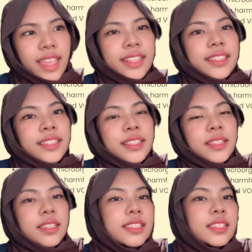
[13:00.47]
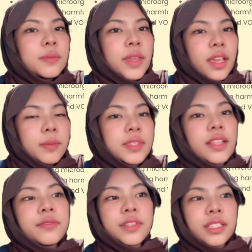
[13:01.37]
and this is become
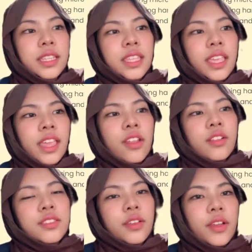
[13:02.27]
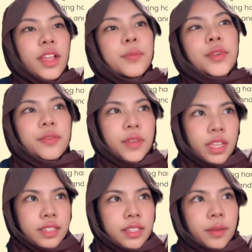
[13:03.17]
self-cleaning and also air
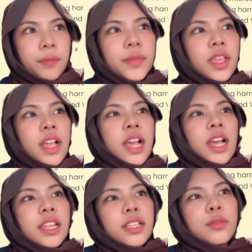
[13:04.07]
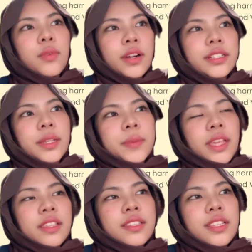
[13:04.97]
purification. Real-world
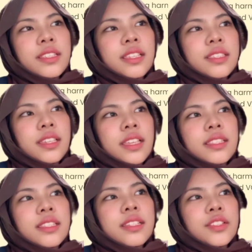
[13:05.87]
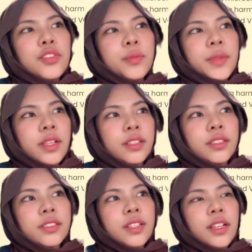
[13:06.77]
applications such as the
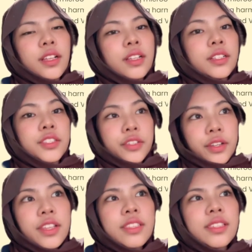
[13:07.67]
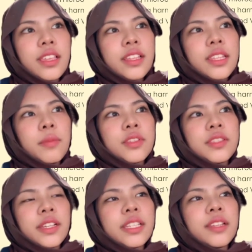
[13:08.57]
Jubil Church
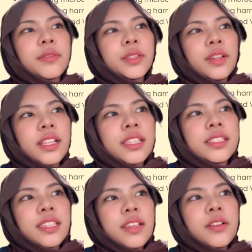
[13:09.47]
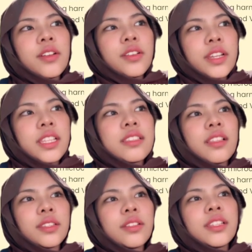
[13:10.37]
demonstrate that photocatalytic concrete is
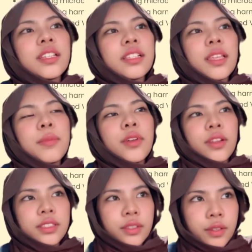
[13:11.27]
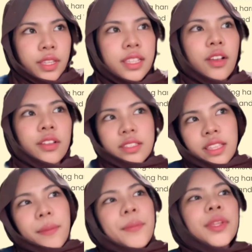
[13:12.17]
not only a laboratory
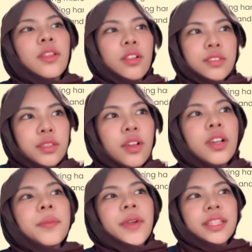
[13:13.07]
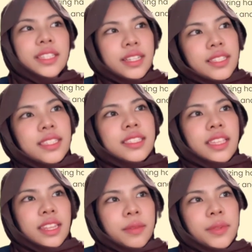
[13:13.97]
concept but also a practical
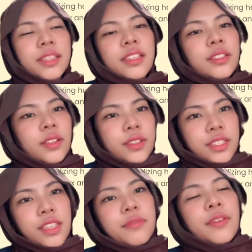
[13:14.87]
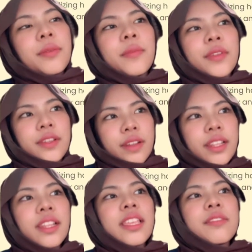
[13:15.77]
sustainable technology for
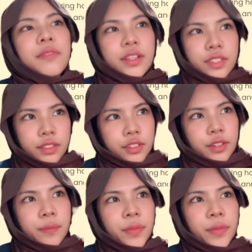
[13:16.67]
modern infrastructure.